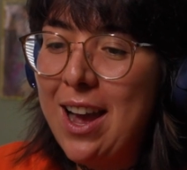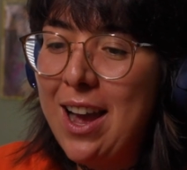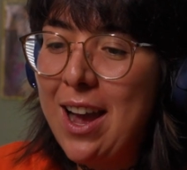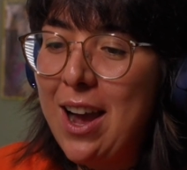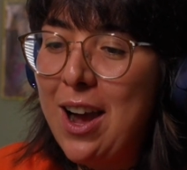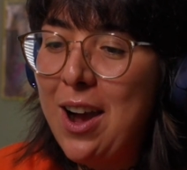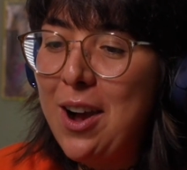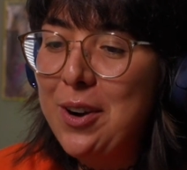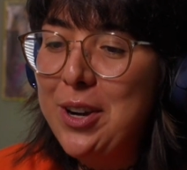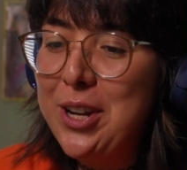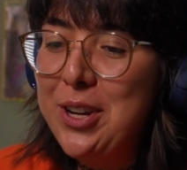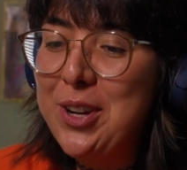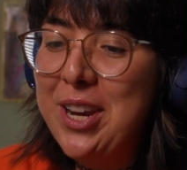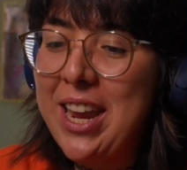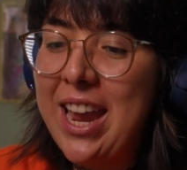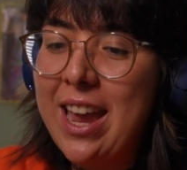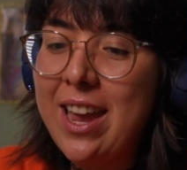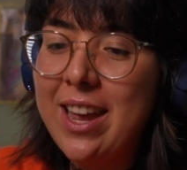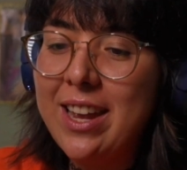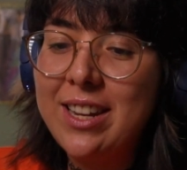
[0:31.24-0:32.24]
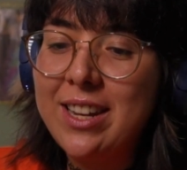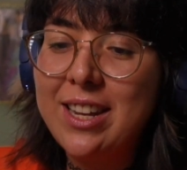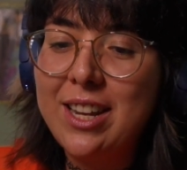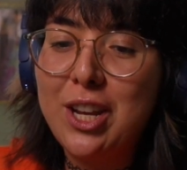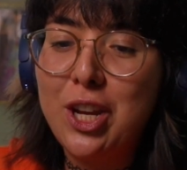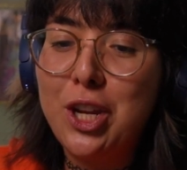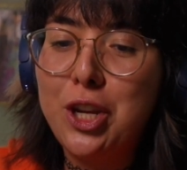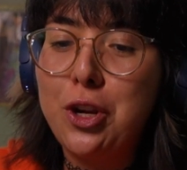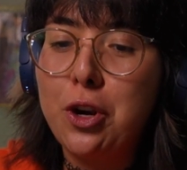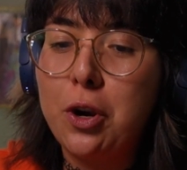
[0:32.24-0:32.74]
How do you get
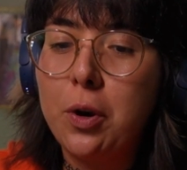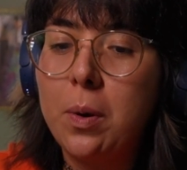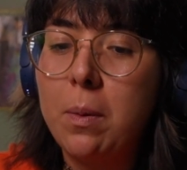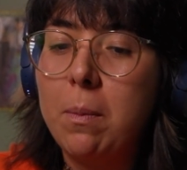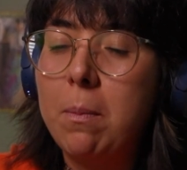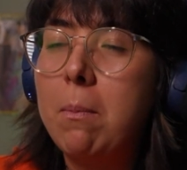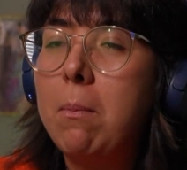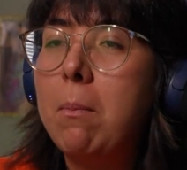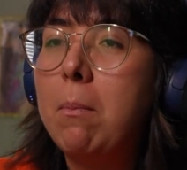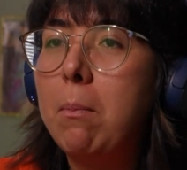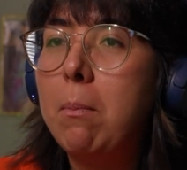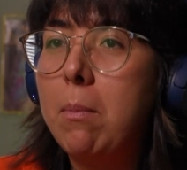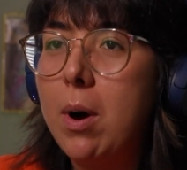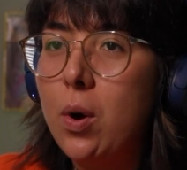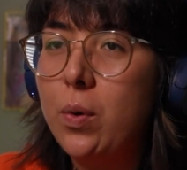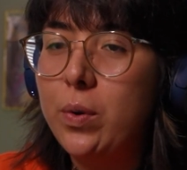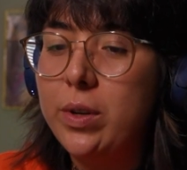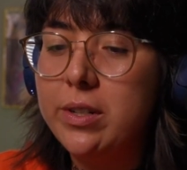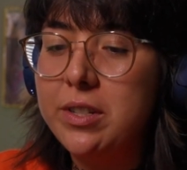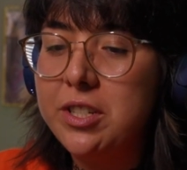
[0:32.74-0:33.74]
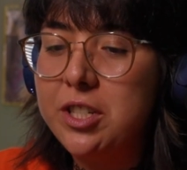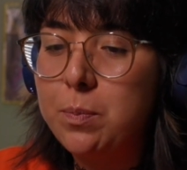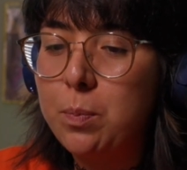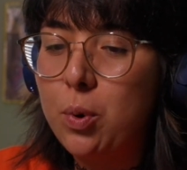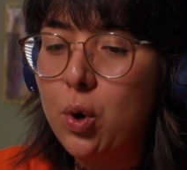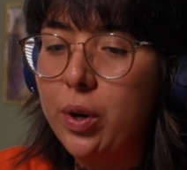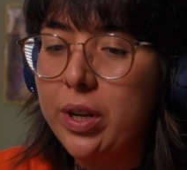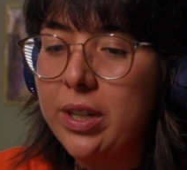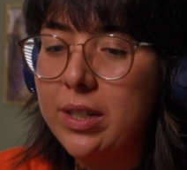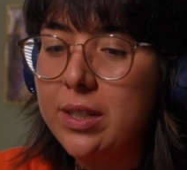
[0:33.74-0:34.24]
your bonus
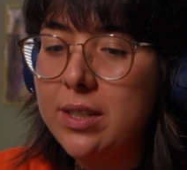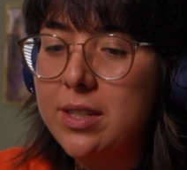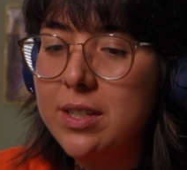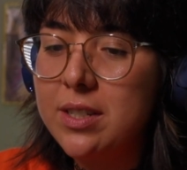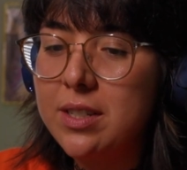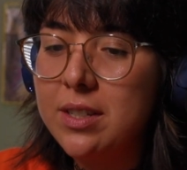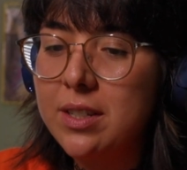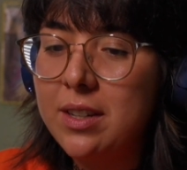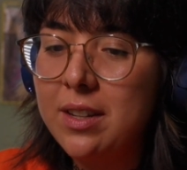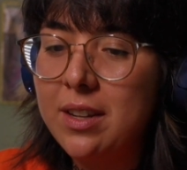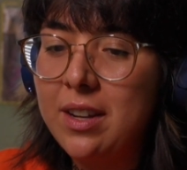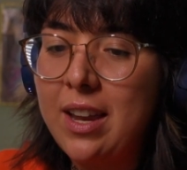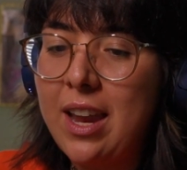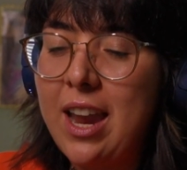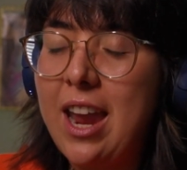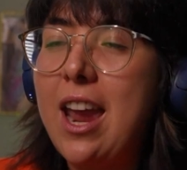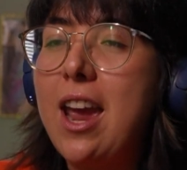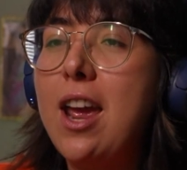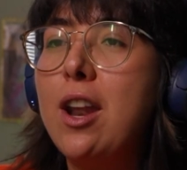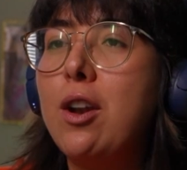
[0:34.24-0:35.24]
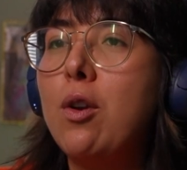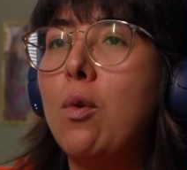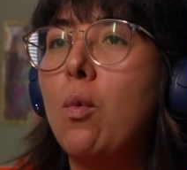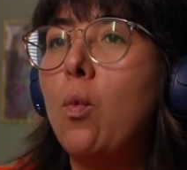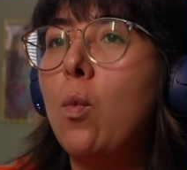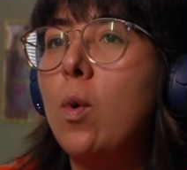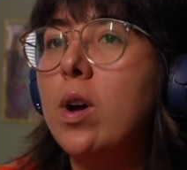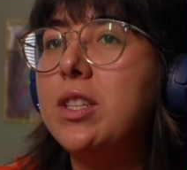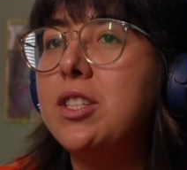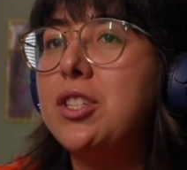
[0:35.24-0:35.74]
points and
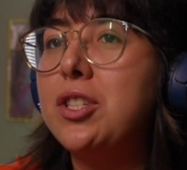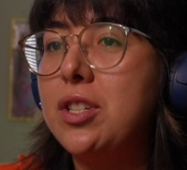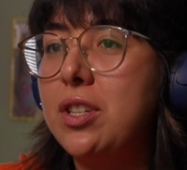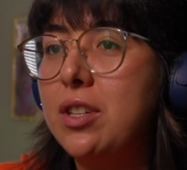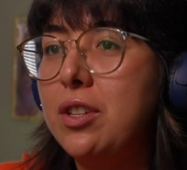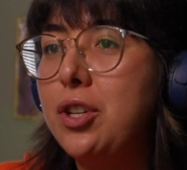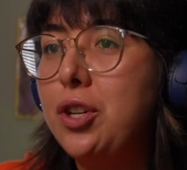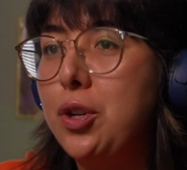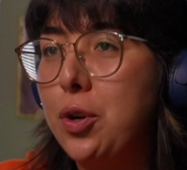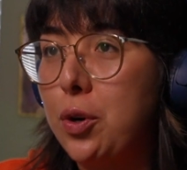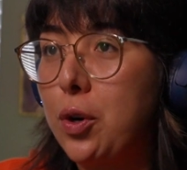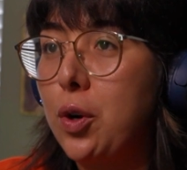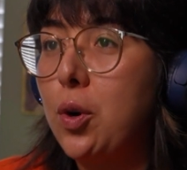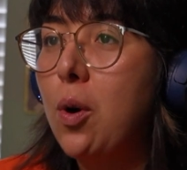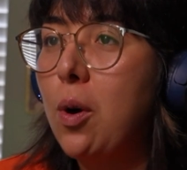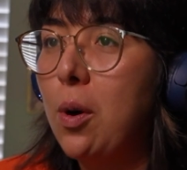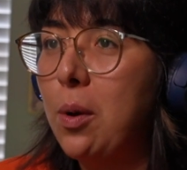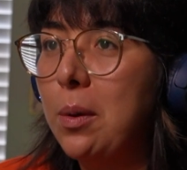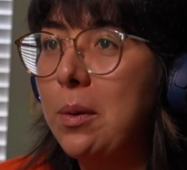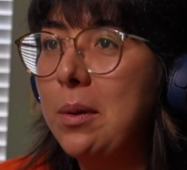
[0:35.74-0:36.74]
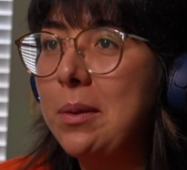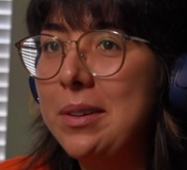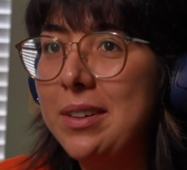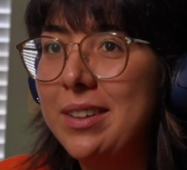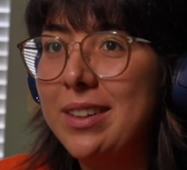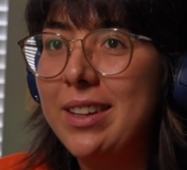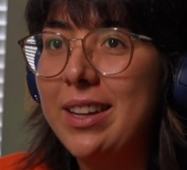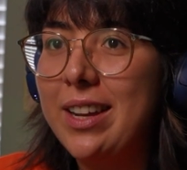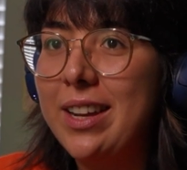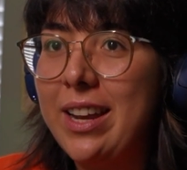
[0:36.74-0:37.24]
what's your goal
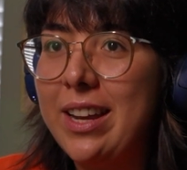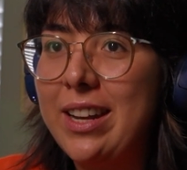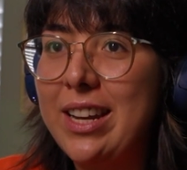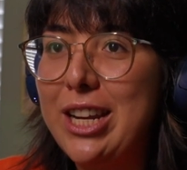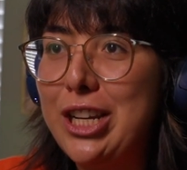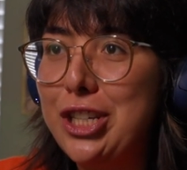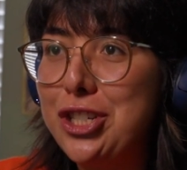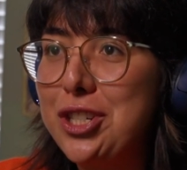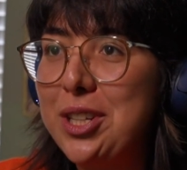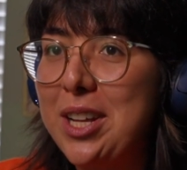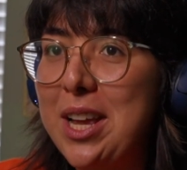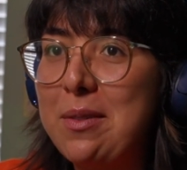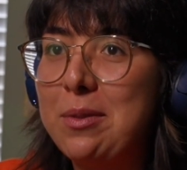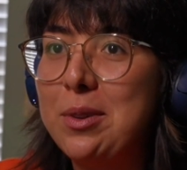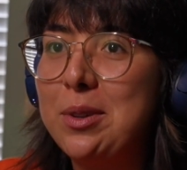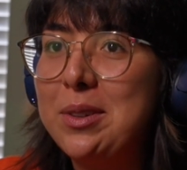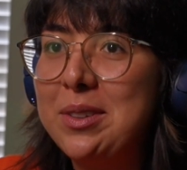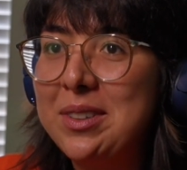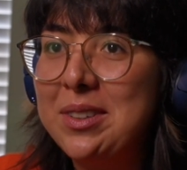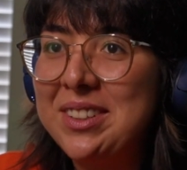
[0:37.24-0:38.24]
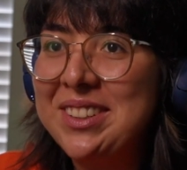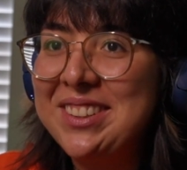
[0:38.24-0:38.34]
in each level?